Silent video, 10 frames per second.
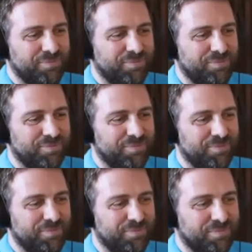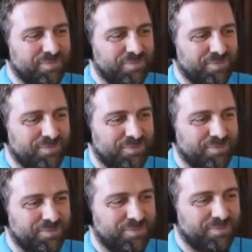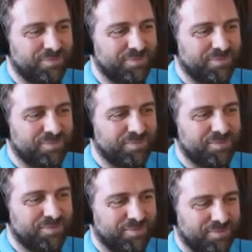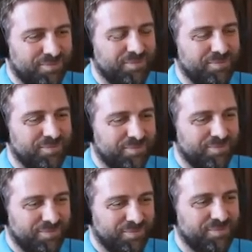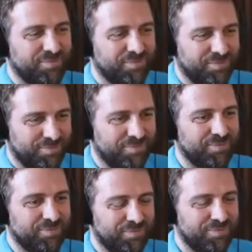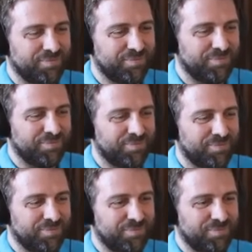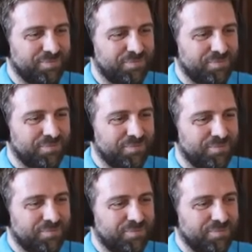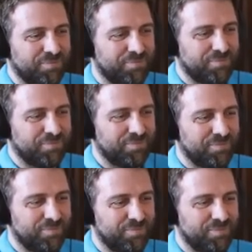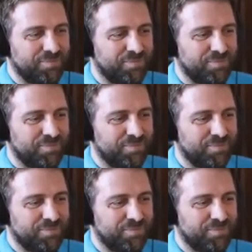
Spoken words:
(silent)